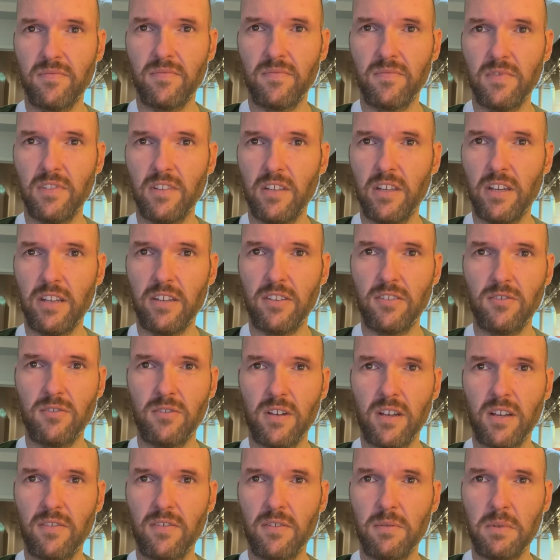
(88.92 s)
Lost
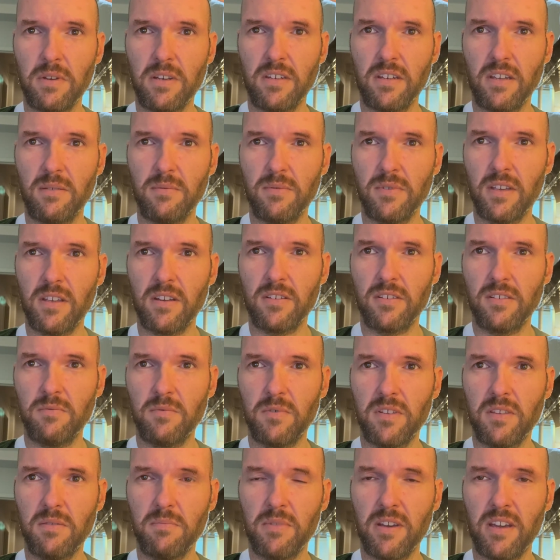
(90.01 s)
track of how many times I actually went
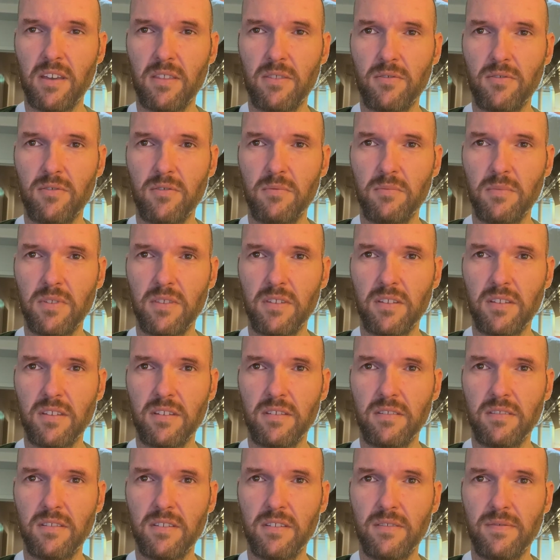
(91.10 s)
to the bathroom. I think
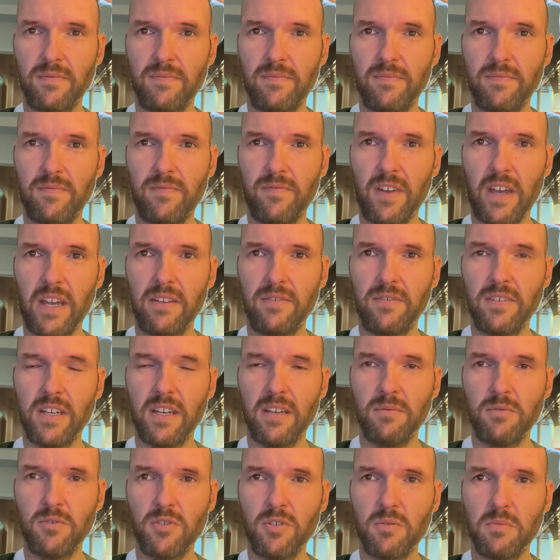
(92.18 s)
like at least 5
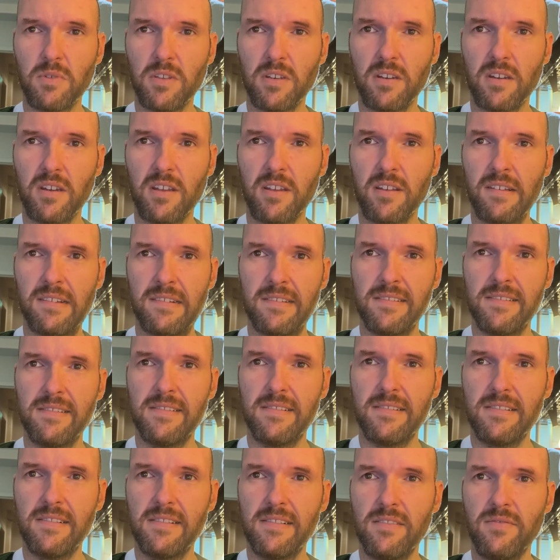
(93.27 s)
times or something today.
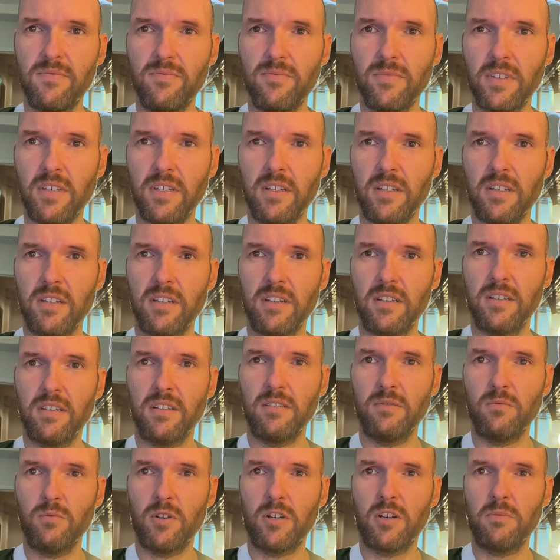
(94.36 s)

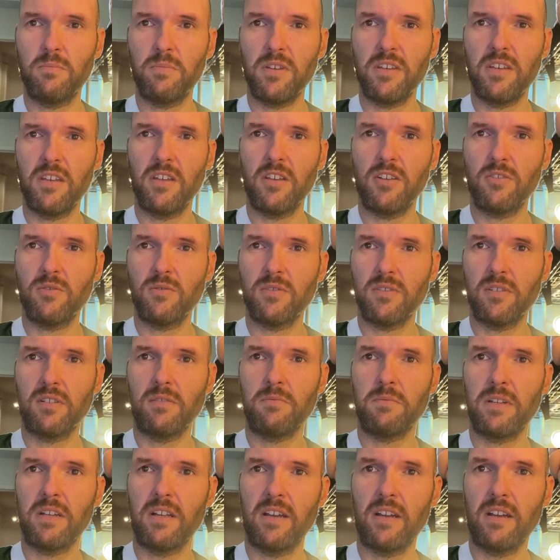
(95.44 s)
Water pH is a little
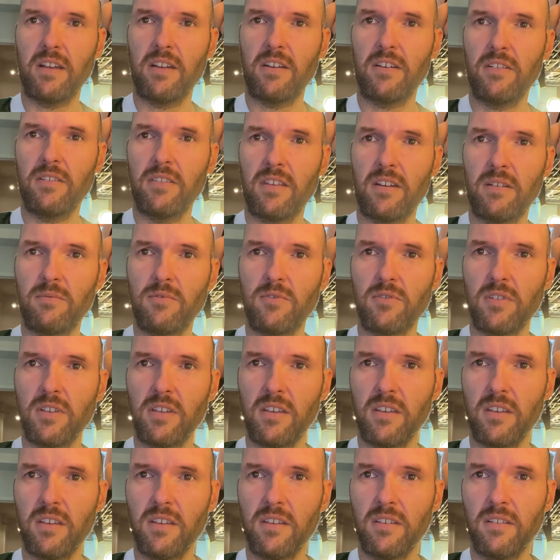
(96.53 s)
bit higher than I'm
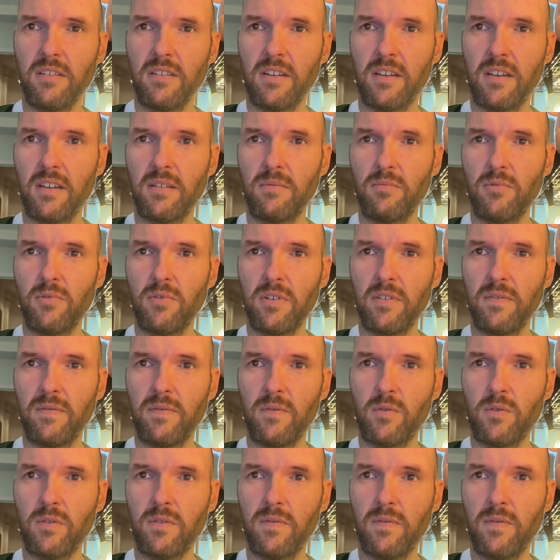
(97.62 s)
drinking,
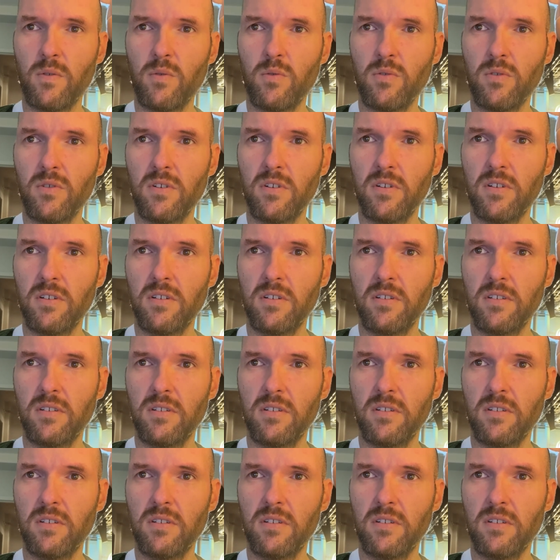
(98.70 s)
9.44.